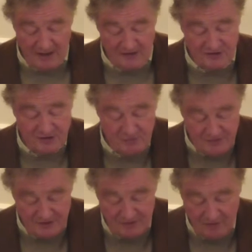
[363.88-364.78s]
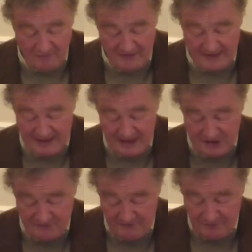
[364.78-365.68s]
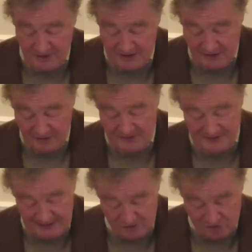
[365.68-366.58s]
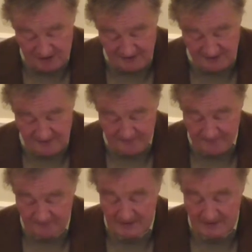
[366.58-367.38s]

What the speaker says: while students are on vacation for working on his etchings.